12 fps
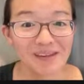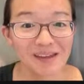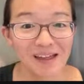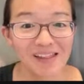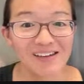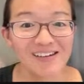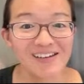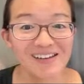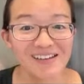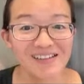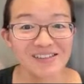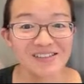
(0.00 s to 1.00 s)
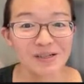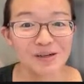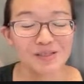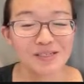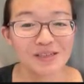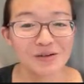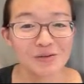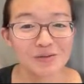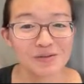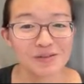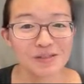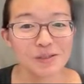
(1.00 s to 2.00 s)
Ellen is noticing the
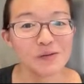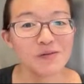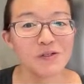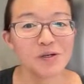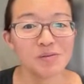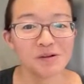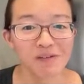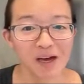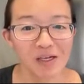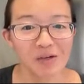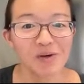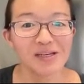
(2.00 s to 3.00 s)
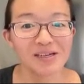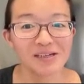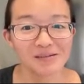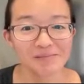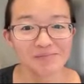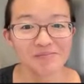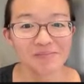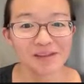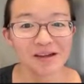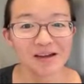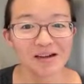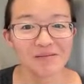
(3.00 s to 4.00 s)
use of the term evacuated,
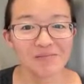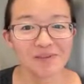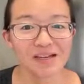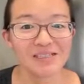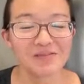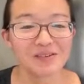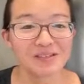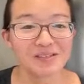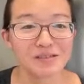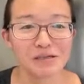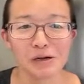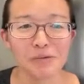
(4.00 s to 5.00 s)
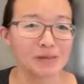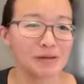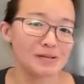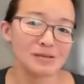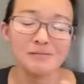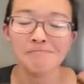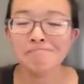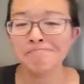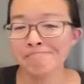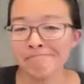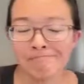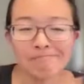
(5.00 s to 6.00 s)
as if it's, when there's
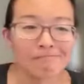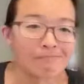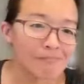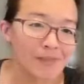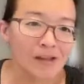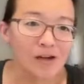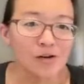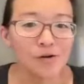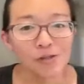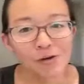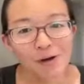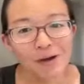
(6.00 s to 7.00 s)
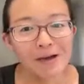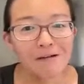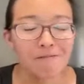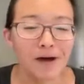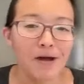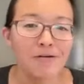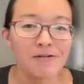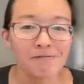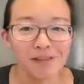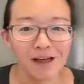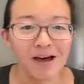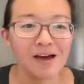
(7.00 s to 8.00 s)
an earthquake, a fire, a
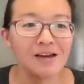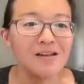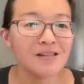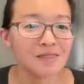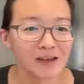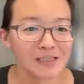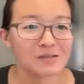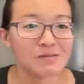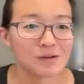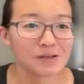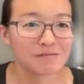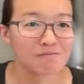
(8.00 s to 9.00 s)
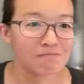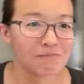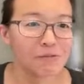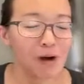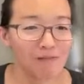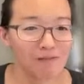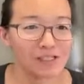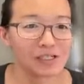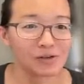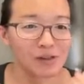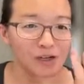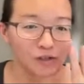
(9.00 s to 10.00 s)
flood, that's when we often
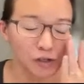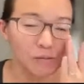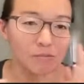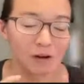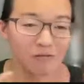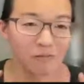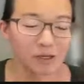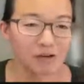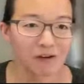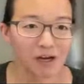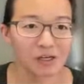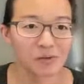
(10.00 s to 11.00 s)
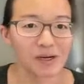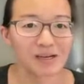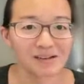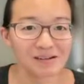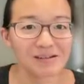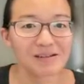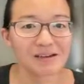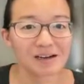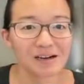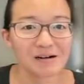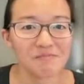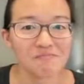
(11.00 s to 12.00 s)
hear that term of being evacuated.
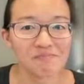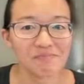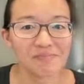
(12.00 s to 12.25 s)
And